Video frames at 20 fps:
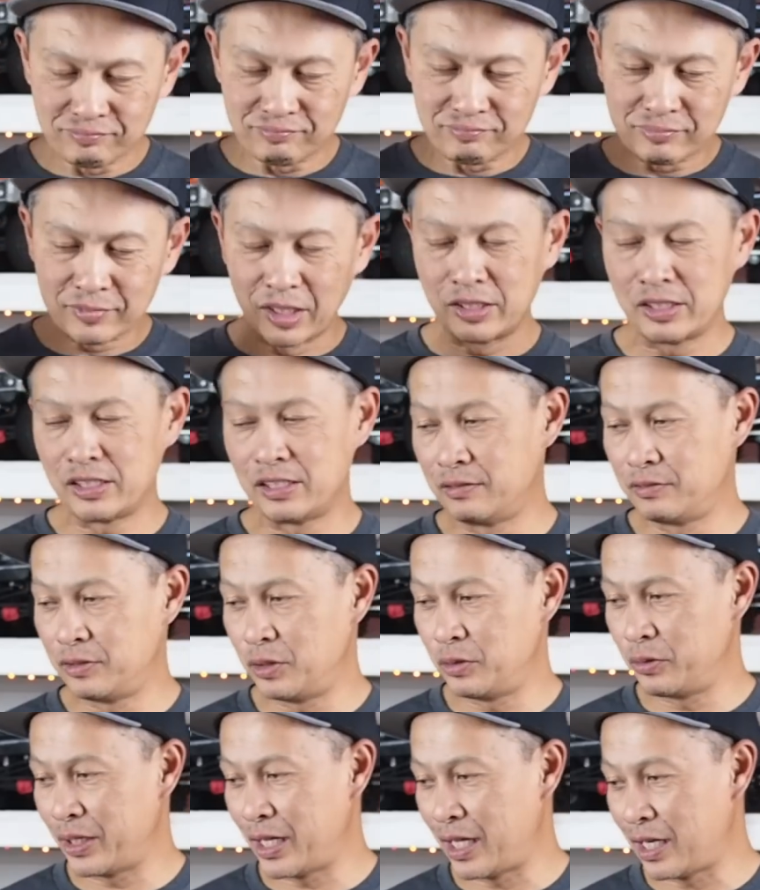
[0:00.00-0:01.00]
RC
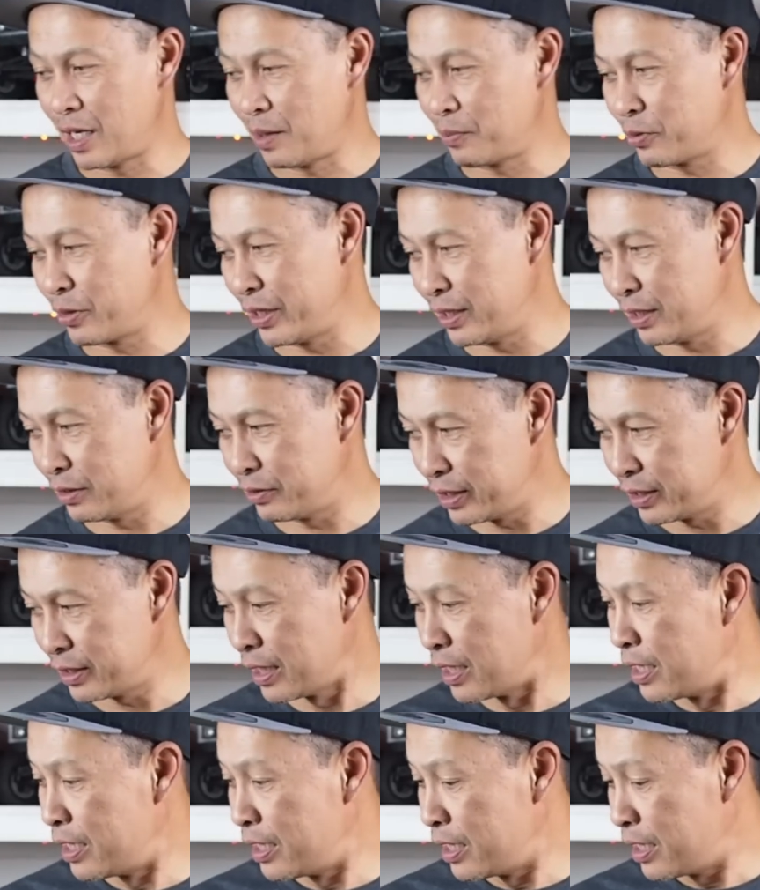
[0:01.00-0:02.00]
review, we gotta upgrade it, right?
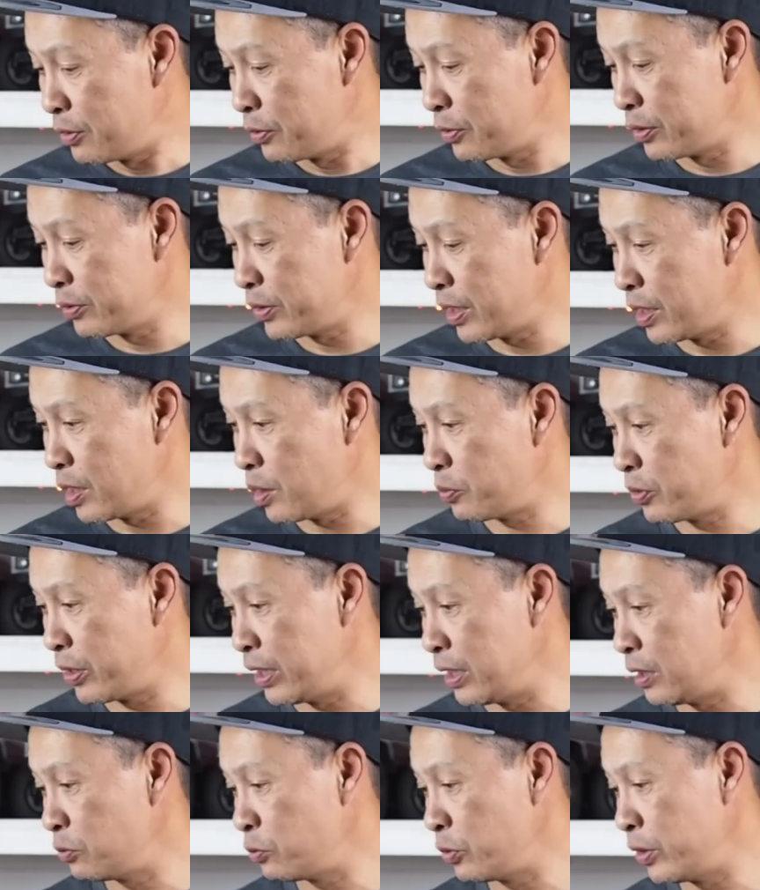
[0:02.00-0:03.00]
What are we gonna
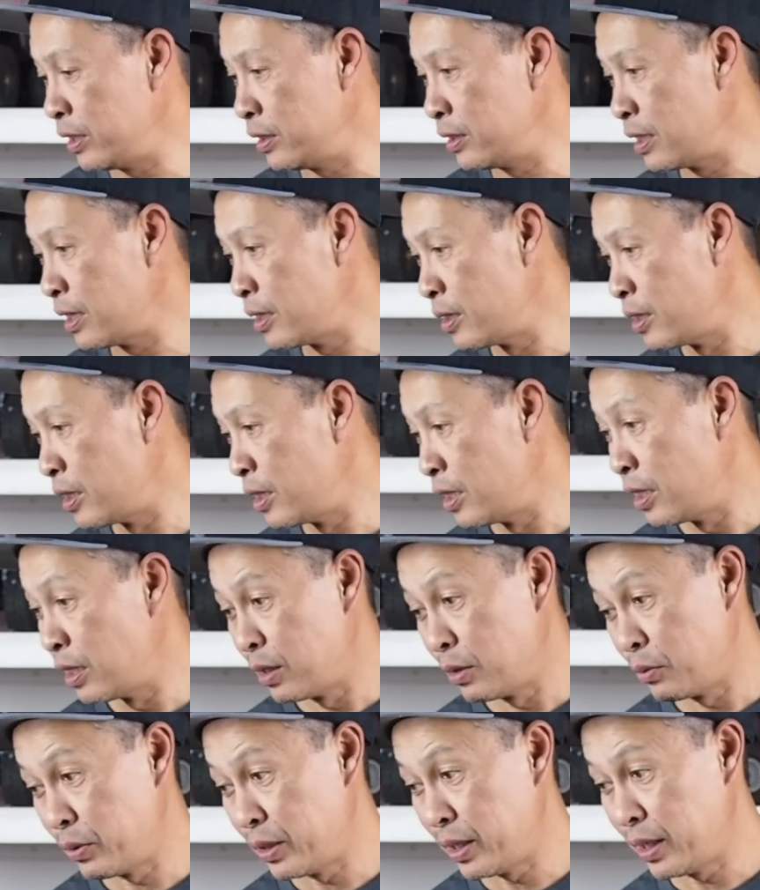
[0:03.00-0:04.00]
upgrade it with?
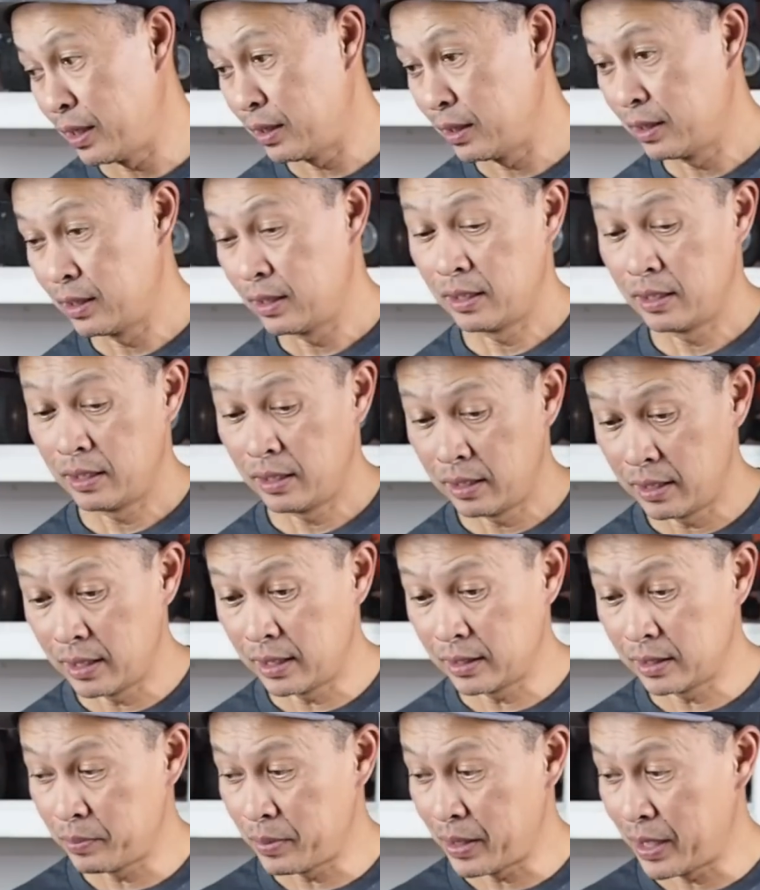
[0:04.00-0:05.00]
Wow,
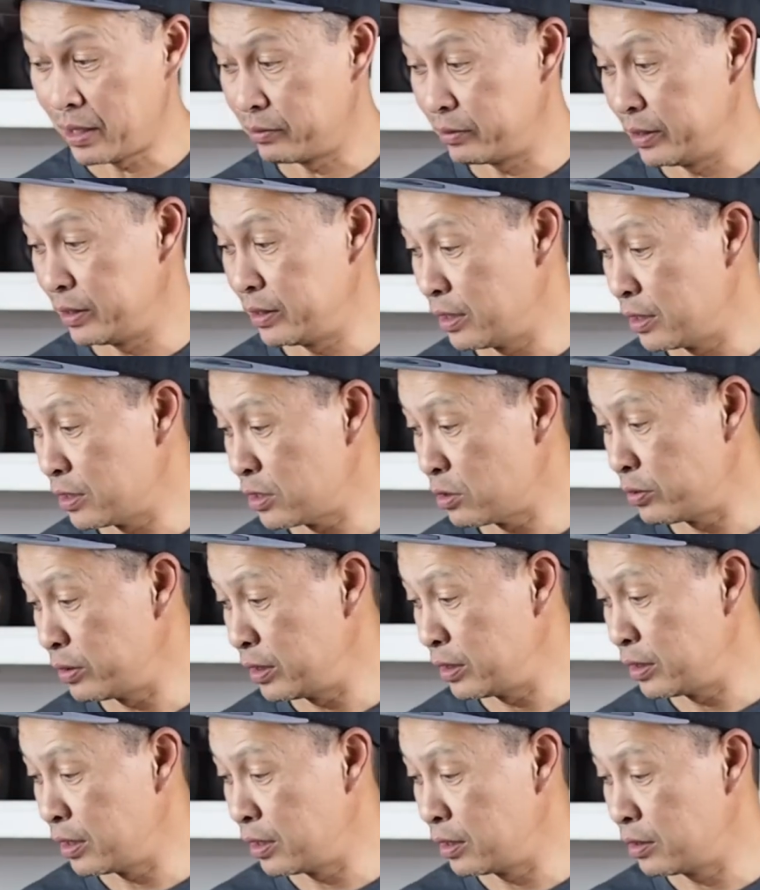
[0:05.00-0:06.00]
not the battery that's already
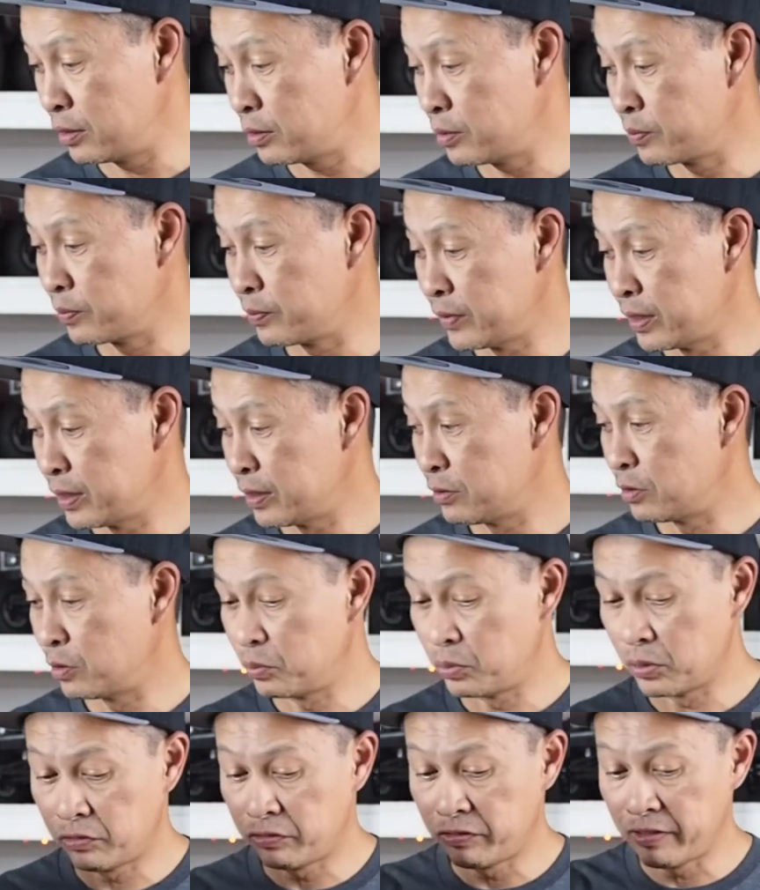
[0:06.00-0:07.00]
done we'll
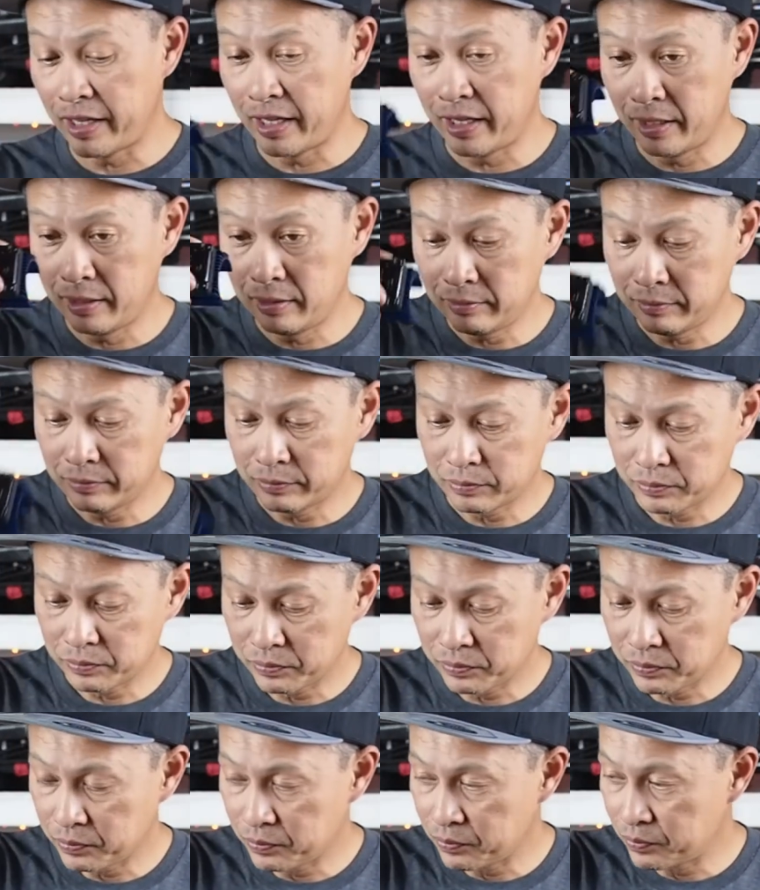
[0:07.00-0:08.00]
put a fan
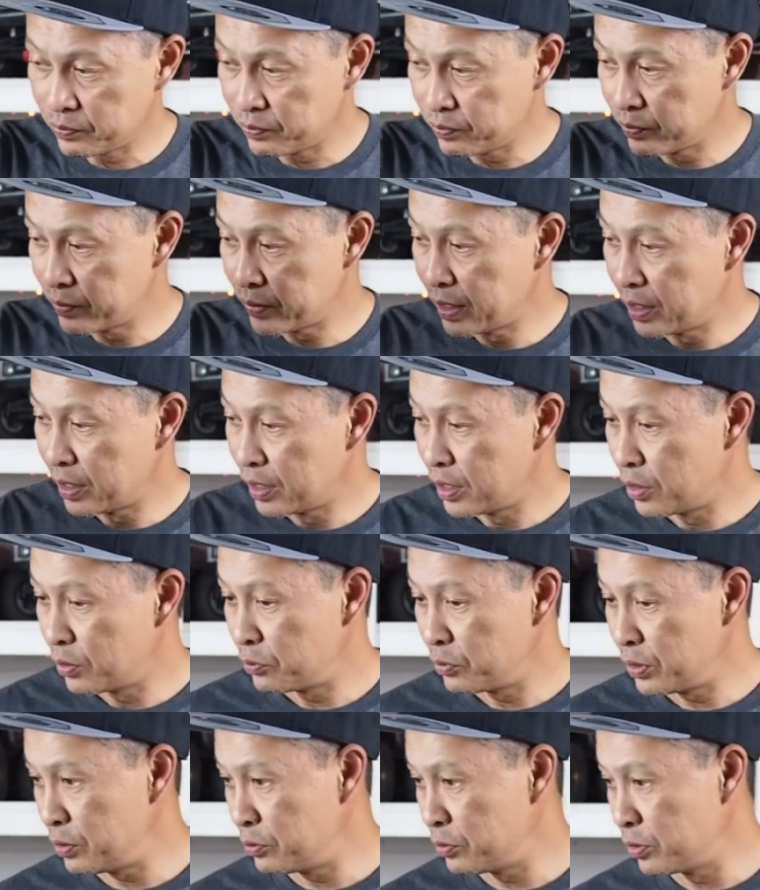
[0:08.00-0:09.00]

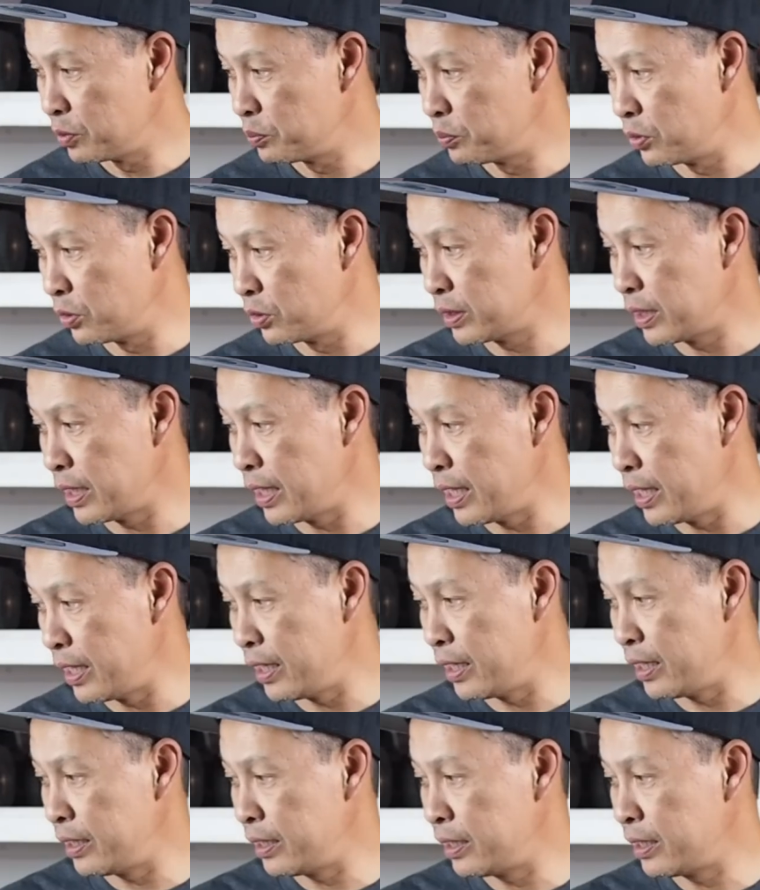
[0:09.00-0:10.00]
we will put
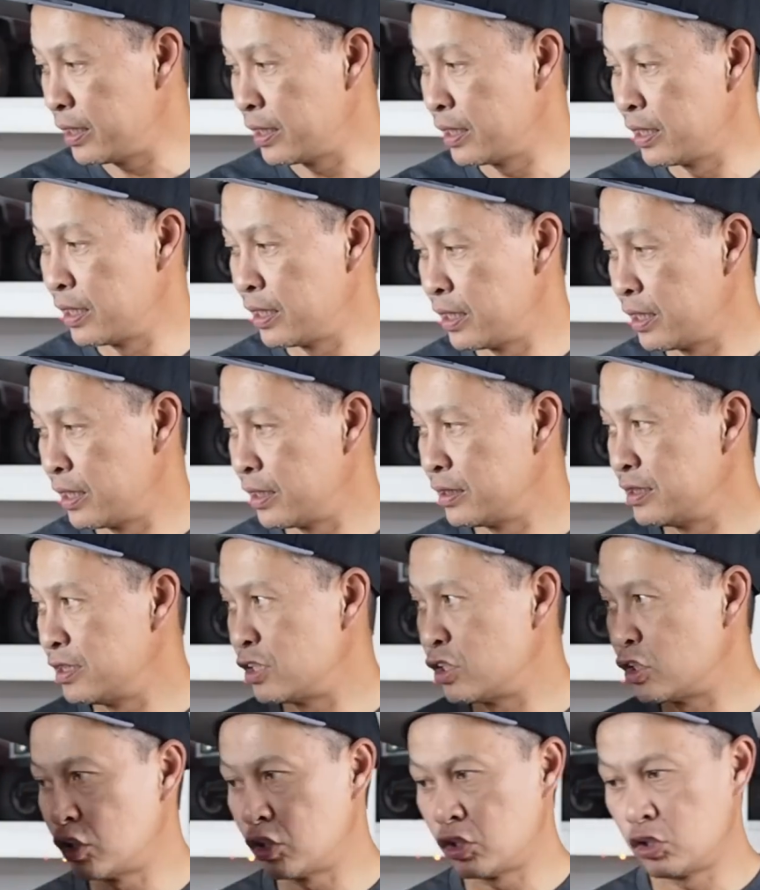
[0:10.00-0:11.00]
a
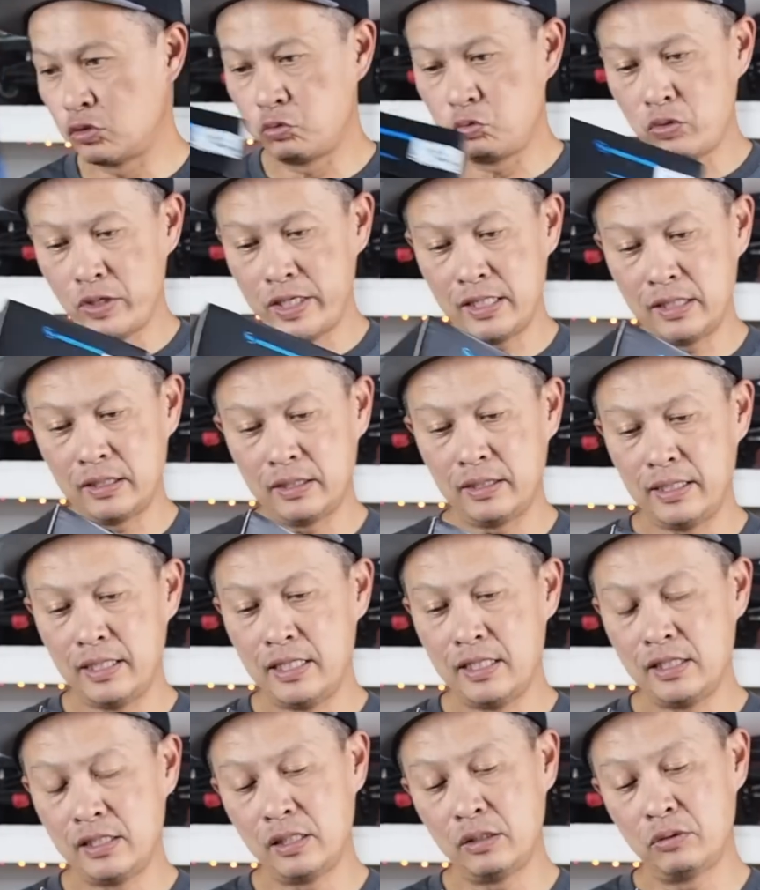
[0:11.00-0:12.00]
this sweet
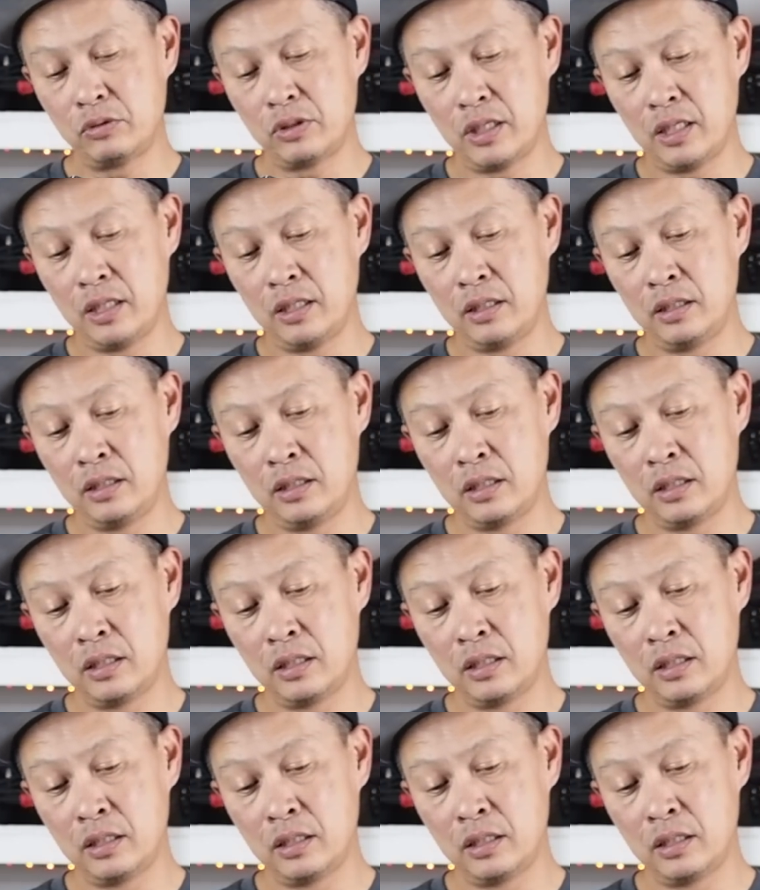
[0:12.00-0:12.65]
easy run